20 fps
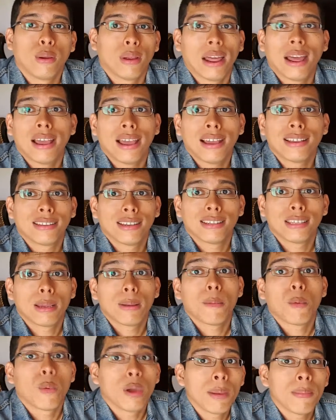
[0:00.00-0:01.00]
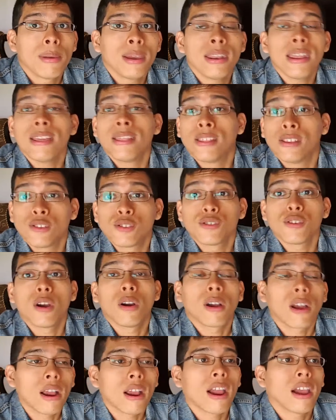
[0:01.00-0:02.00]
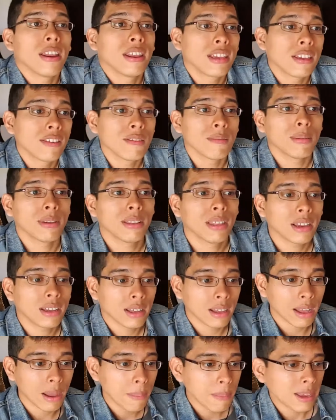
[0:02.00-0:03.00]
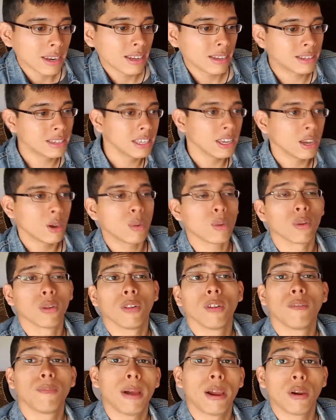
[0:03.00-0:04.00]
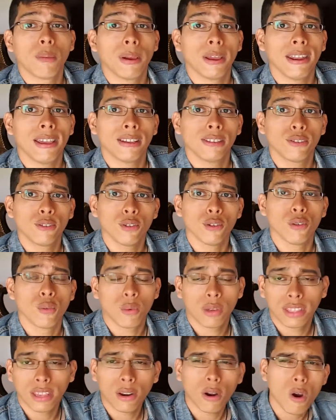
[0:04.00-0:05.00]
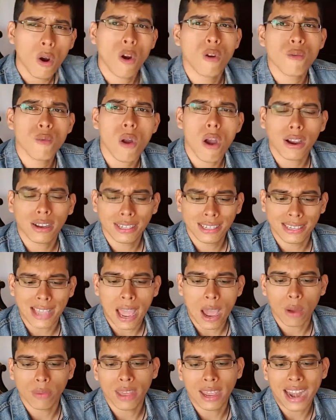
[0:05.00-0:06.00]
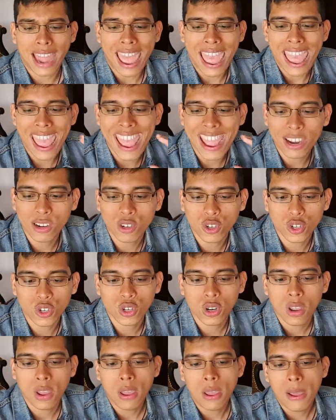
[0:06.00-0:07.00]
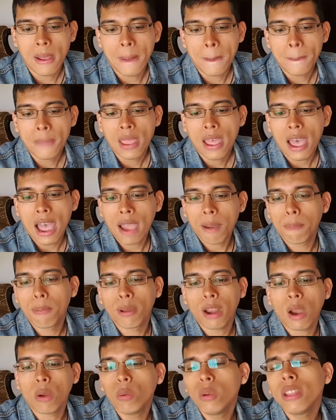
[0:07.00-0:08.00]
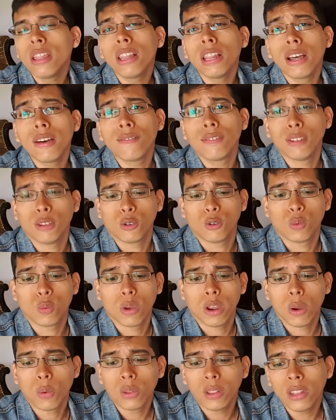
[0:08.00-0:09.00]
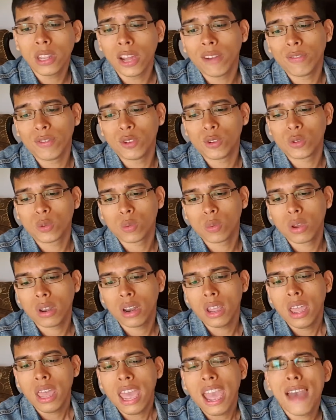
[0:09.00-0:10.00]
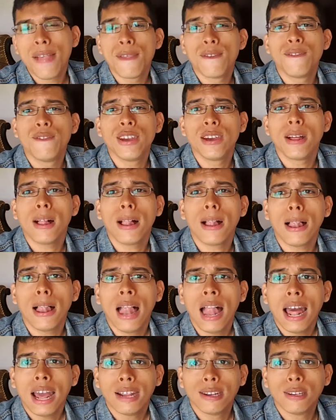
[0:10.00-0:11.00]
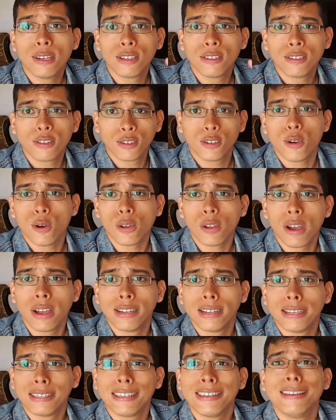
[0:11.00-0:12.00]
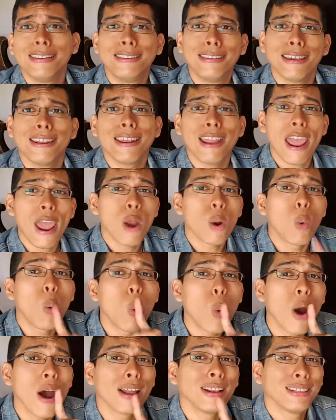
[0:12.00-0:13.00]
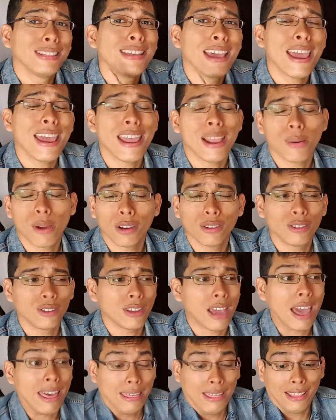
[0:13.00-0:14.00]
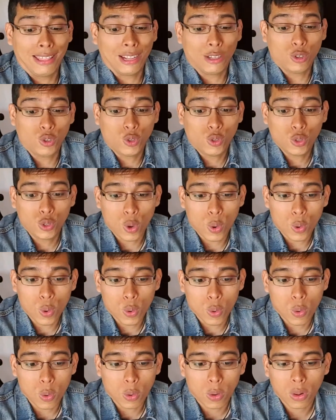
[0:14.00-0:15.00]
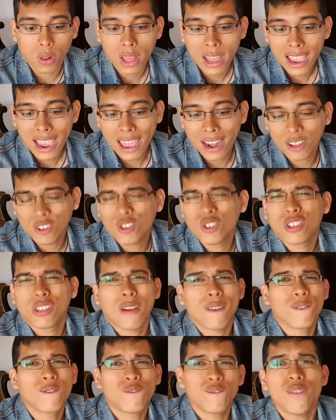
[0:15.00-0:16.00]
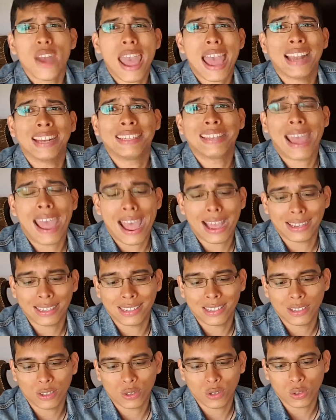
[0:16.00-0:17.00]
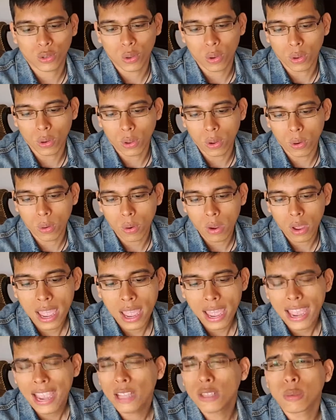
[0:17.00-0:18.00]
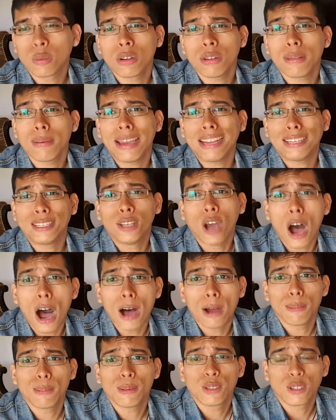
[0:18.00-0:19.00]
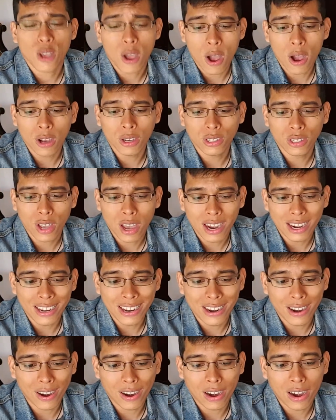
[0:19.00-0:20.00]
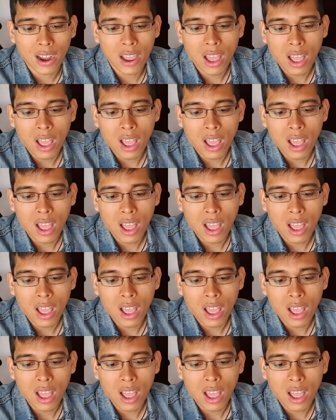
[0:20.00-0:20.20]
As I said, Women and this song are kind of giving me like a mini sequel of Pyromania 2 with that hard rock sound, that edge. But I really love this one. I really love this one. And Phil does the solo on this, and he did it in one take. I think that's so cool. And it's just a fantastic solo. It's one of my top songs on here.